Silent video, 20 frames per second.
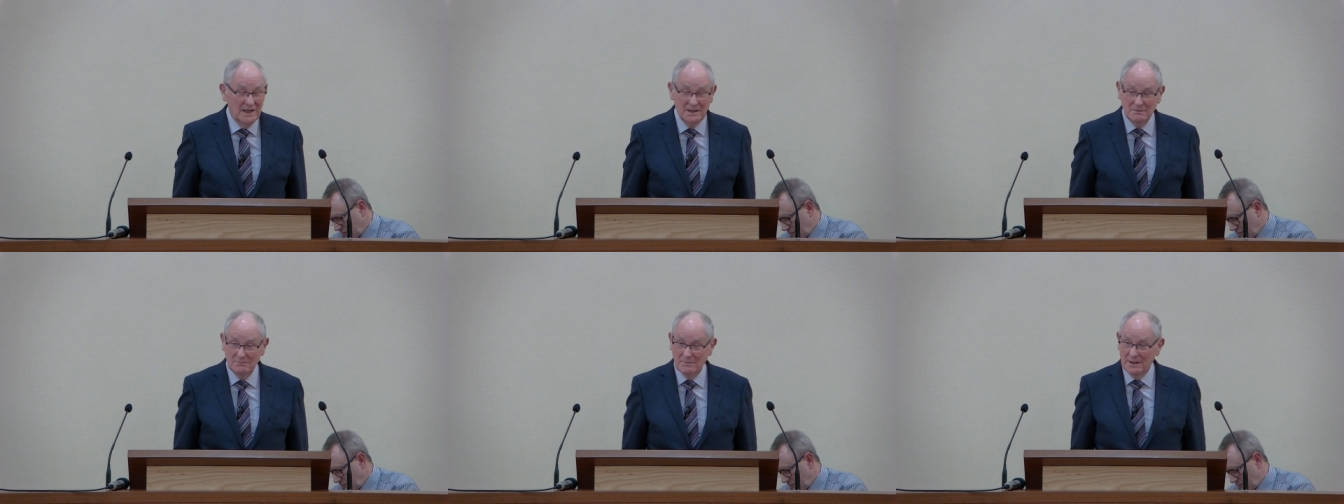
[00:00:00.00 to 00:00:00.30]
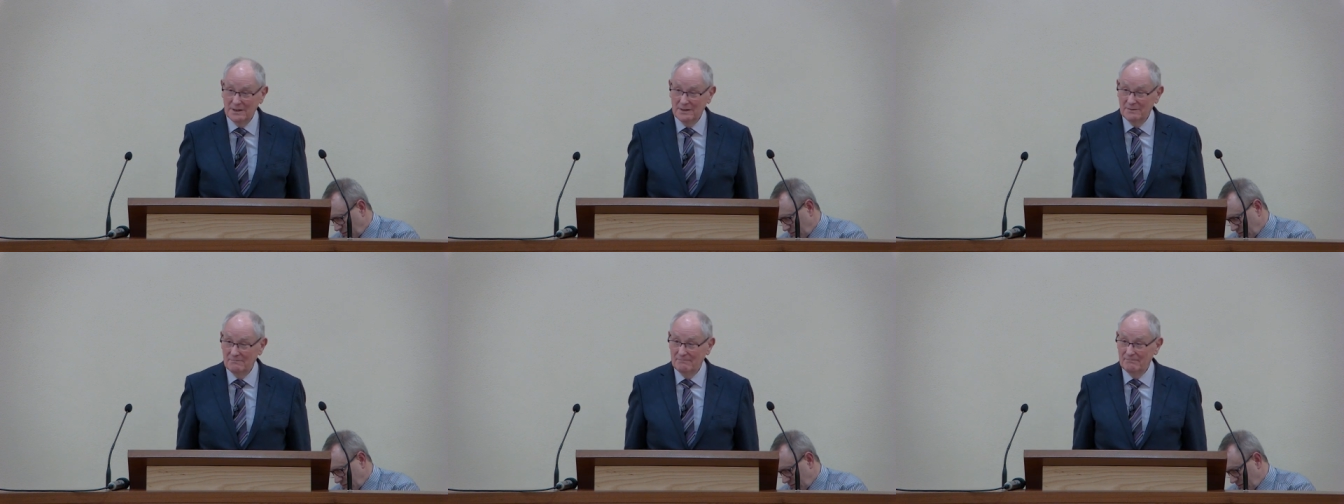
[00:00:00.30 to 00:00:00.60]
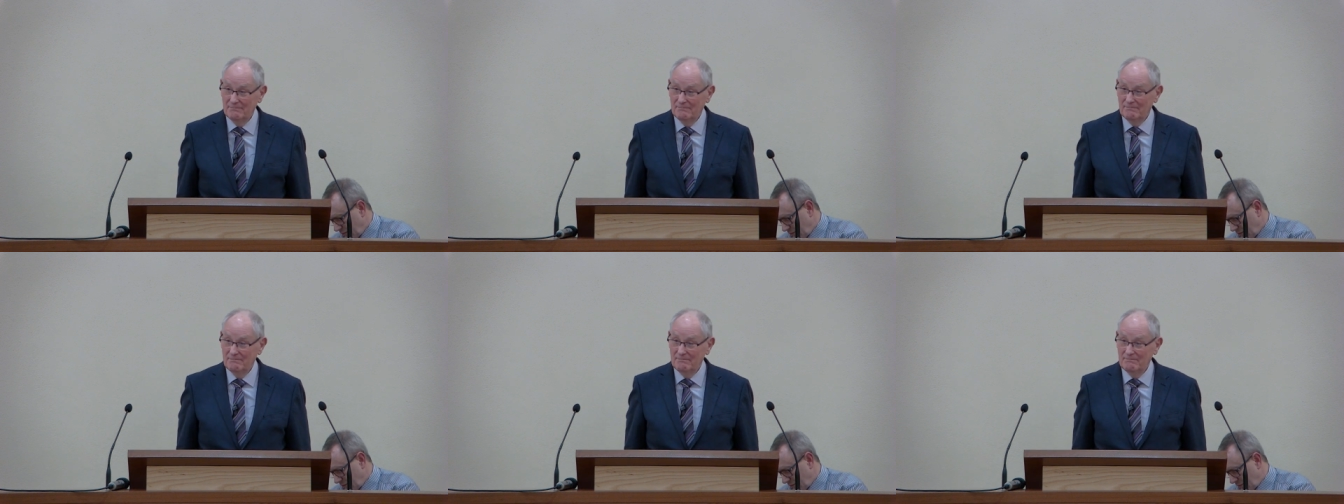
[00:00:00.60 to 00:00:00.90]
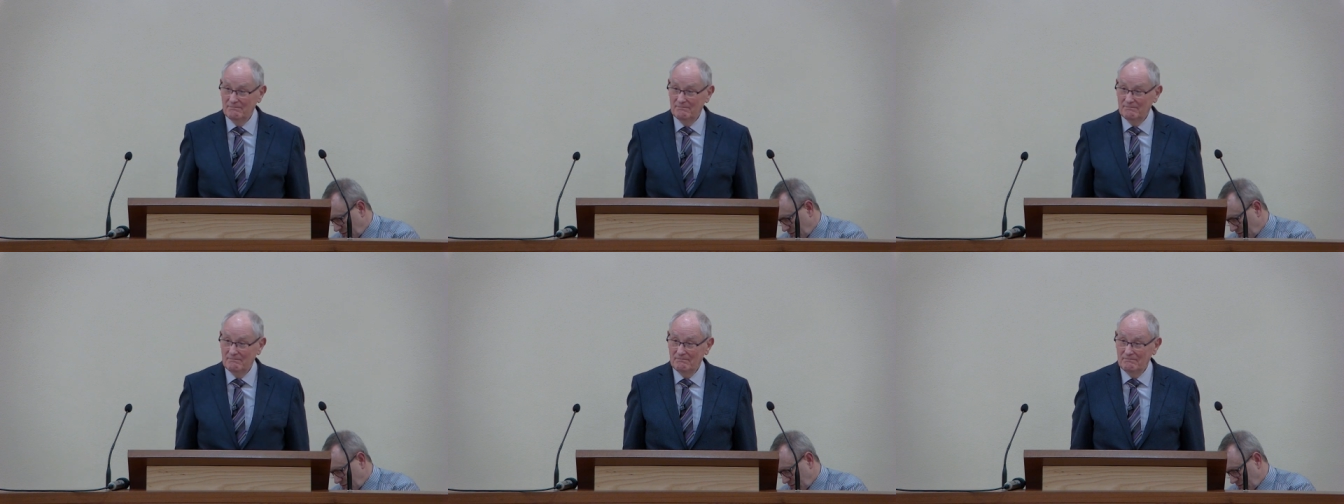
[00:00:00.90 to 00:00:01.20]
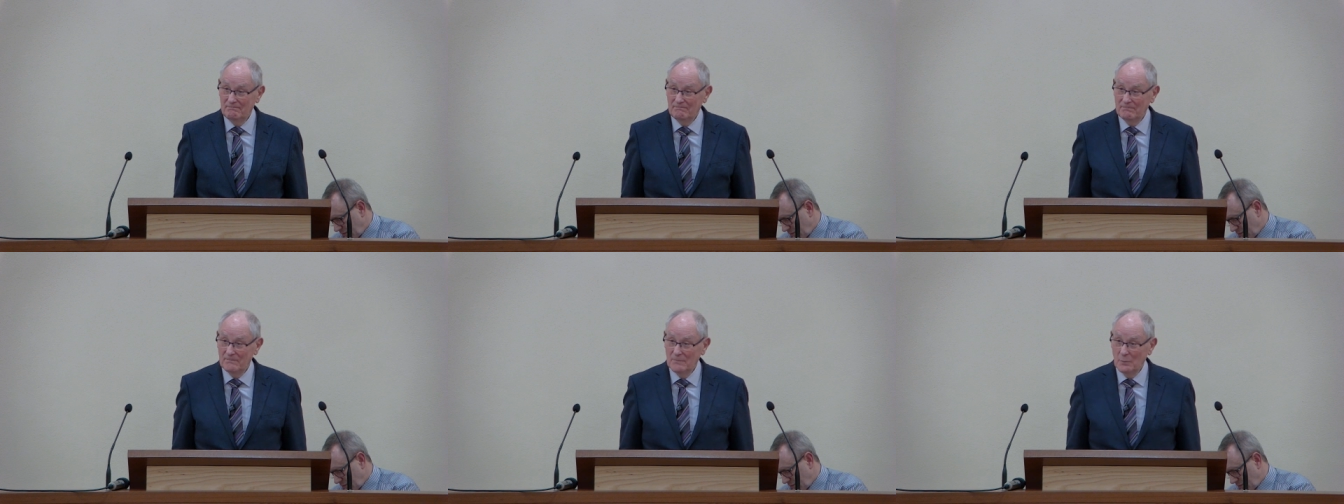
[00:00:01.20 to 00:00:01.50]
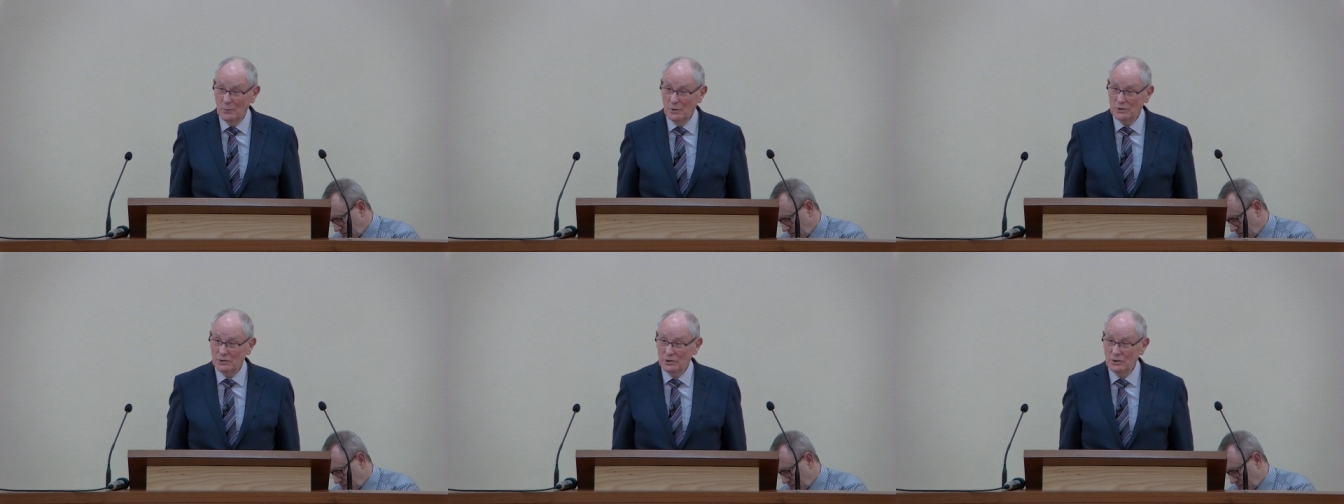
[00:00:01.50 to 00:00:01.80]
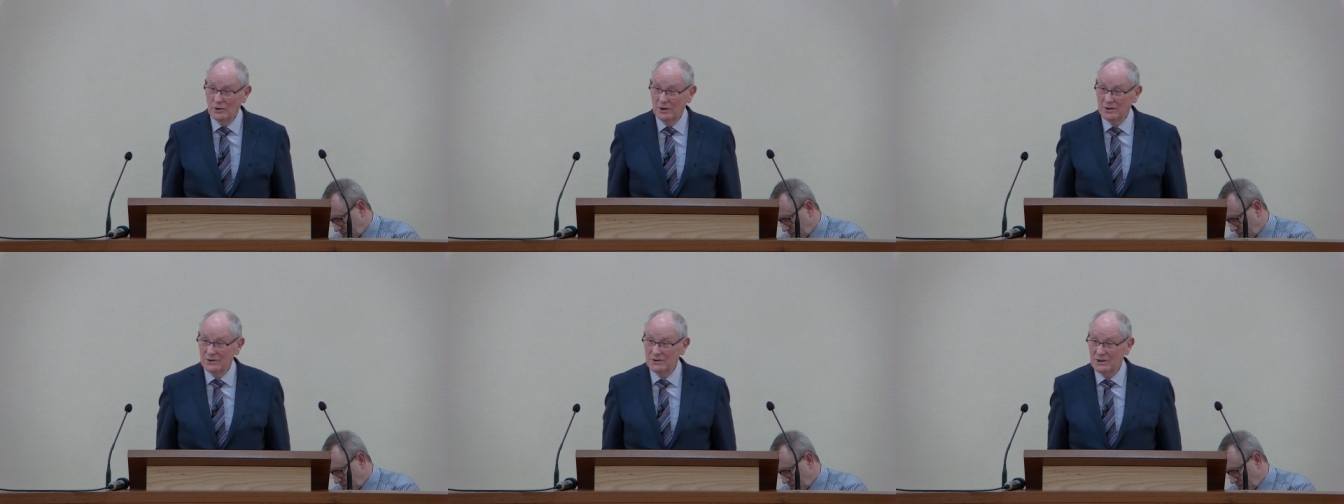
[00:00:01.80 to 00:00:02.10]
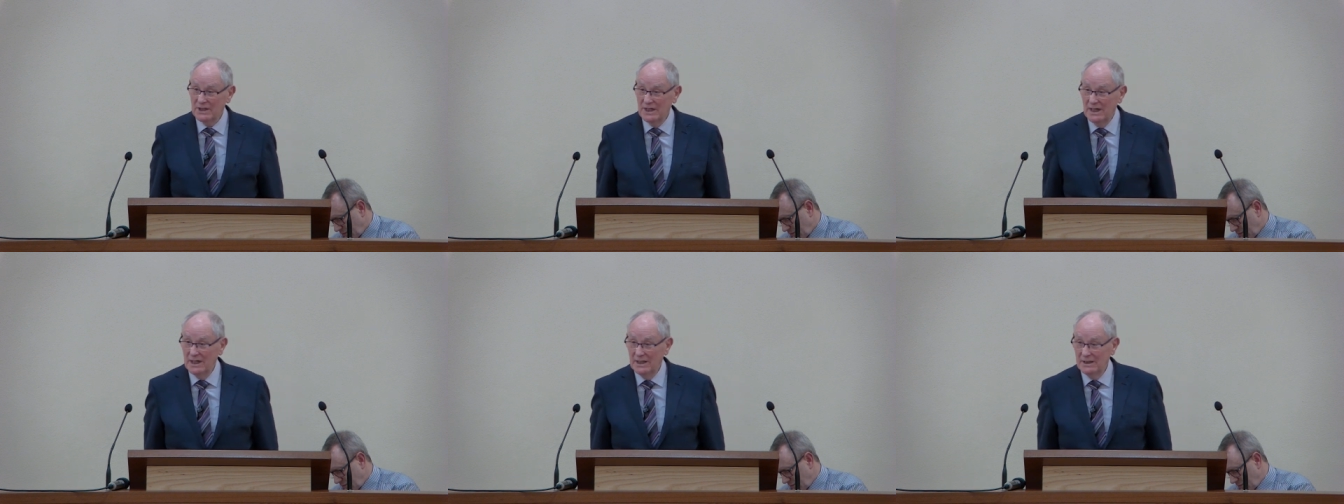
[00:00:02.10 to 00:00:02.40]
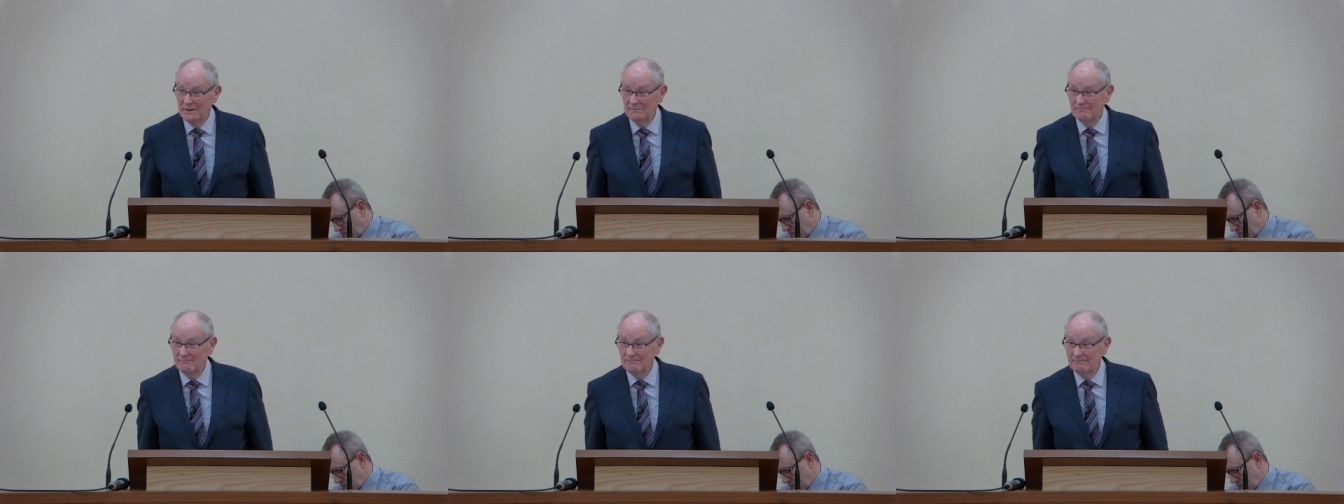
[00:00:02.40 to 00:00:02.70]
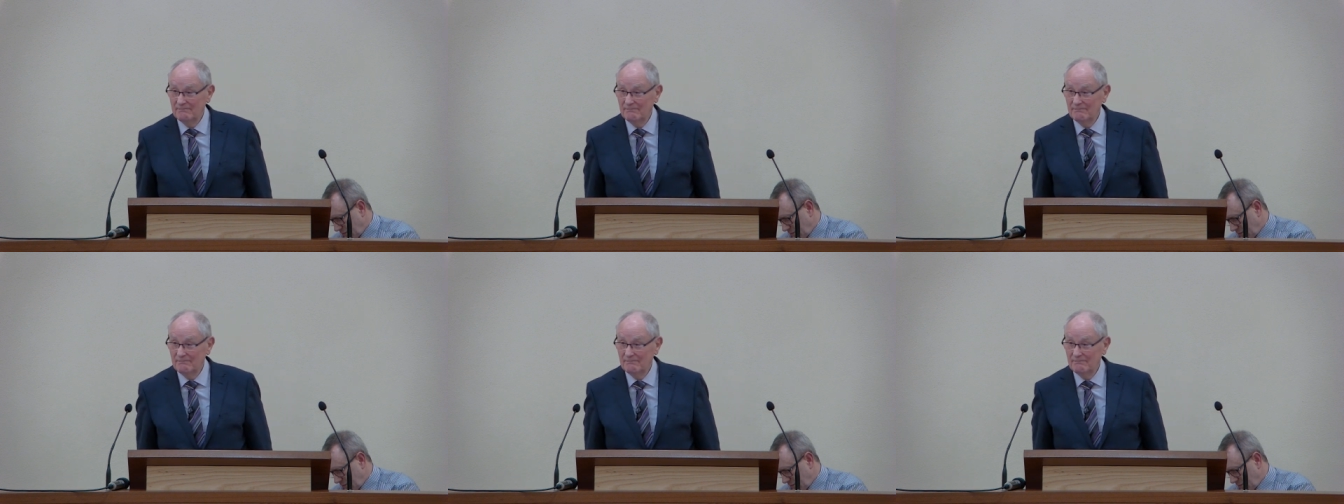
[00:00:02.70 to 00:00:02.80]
find me. What's God saying?